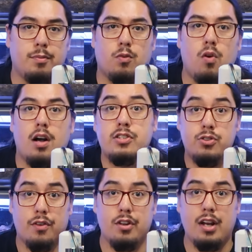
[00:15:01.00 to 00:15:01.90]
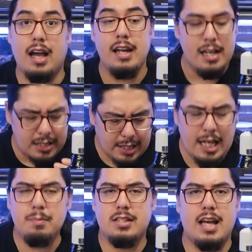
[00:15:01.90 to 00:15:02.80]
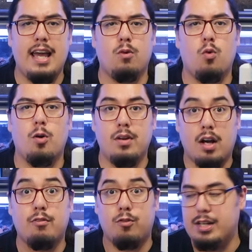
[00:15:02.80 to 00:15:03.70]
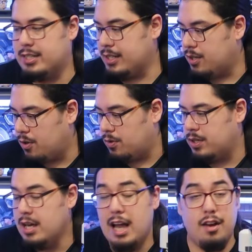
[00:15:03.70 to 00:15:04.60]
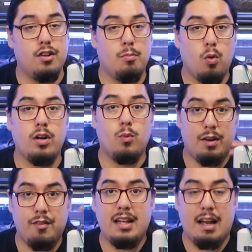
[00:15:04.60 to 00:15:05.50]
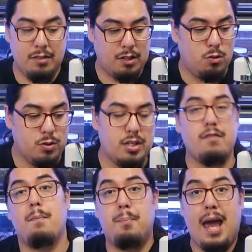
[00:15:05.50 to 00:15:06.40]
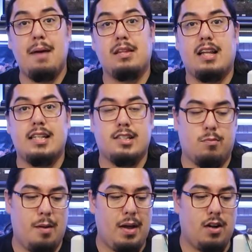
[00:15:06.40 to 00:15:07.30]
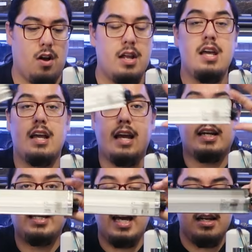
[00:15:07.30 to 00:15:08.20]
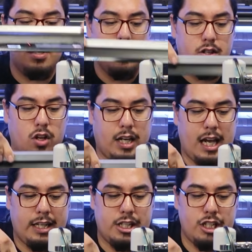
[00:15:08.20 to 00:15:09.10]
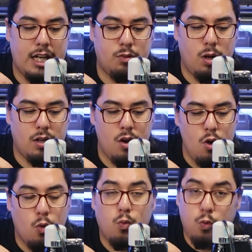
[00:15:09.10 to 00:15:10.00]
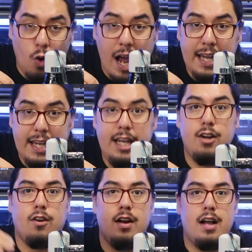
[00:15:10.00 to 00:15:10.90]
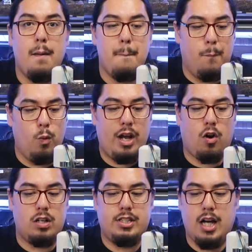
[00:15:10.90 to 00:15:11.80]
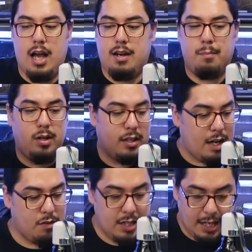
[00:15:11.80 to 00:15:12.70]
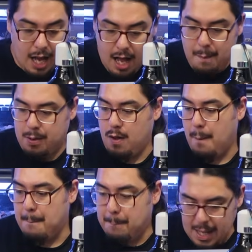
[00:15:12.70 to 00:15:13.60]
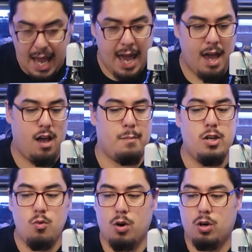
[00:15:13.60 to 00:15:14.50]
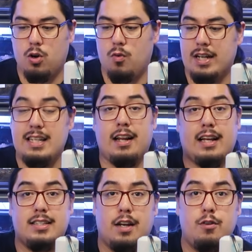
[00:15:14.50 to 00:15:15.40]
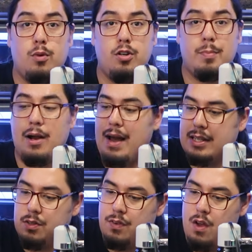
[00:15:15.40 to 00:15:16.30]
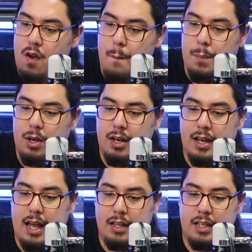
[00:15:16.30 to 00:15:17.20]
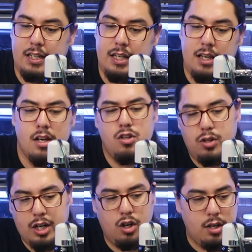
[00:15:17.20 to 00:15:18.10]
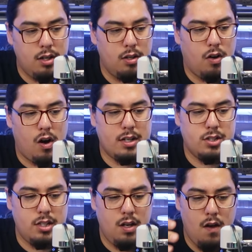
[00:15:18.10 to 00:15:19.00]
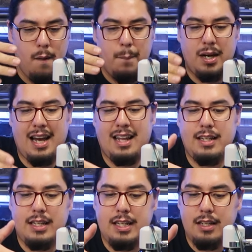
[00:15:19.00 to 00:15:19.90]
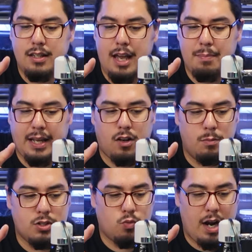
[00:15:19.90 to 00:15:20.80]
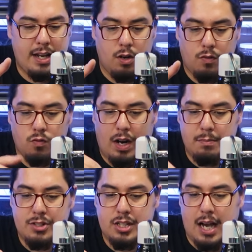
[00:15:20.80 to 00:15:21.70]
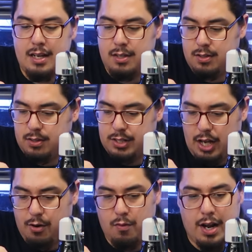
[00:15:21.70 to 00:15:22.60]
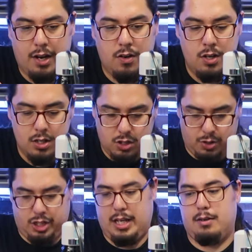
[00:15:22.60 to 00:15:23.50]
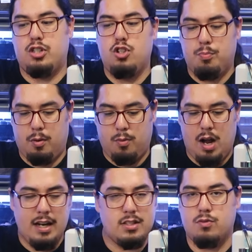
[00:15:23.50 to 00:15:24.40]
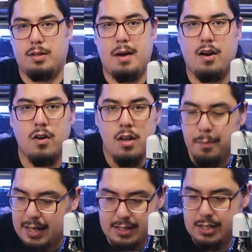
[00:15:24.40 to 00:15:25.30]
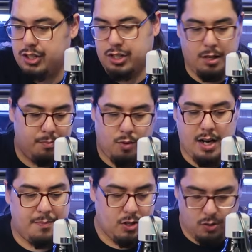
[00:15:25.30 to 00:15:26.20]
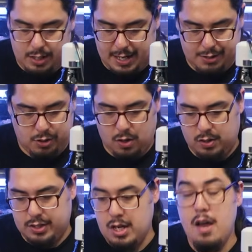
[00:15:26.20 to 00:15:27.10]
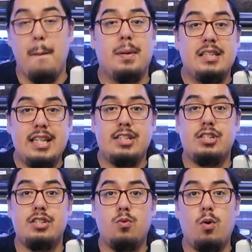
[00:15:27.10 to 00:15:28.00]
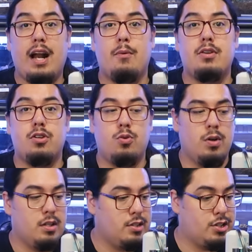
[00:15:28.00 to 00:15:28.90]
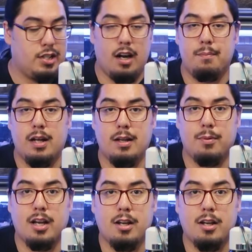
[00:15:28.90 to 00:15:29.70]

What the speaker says: from the rocks throughout the night to keep the tank warm and not freezing cold. And in the morning, when it finally everything cools off, bam, the lights come right back on. And again, the Arcadia Shade Dweller right here. We are done. Plug everything up. Bam! You are correct. And like I said, if you want to do bioactive, put an LED. You could honestly put an LED lamp like almost right beside this area right here, so it's just like super bright. It doesn't really matter because it's just gonna brighten up the whole cage regardless. But this is what I would do to set up a leopard